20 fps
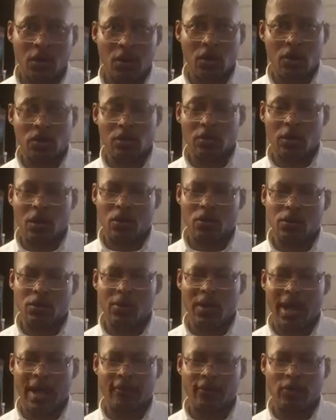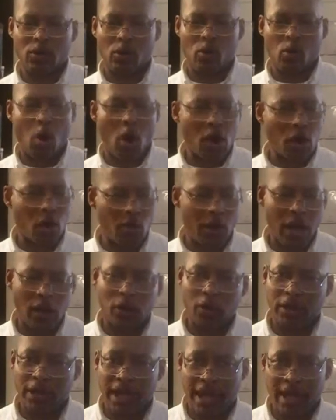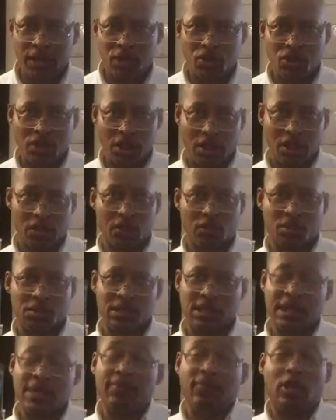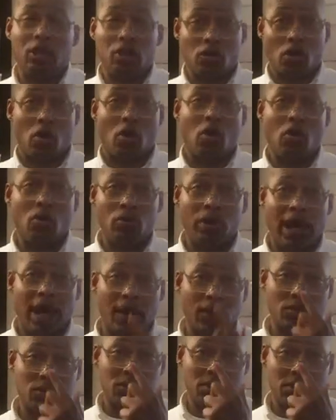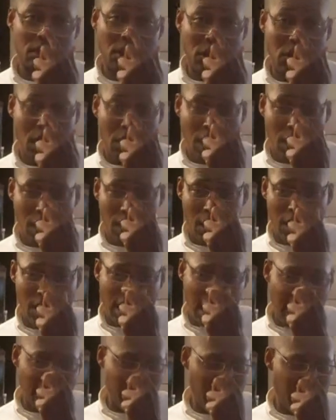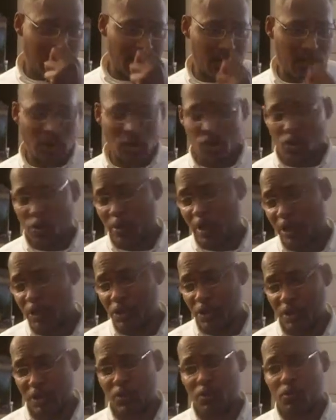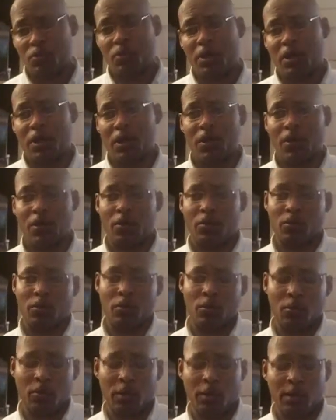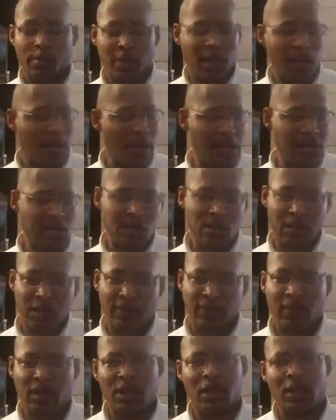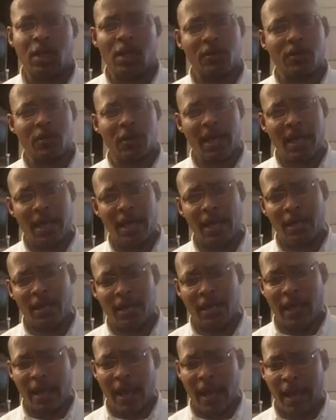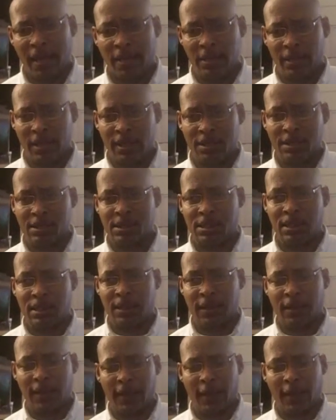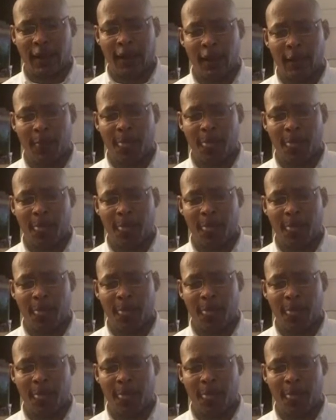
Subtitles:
You know, you have to walk around on eggshells, even in your own house. I've had situations where me and my significant other had an incident, and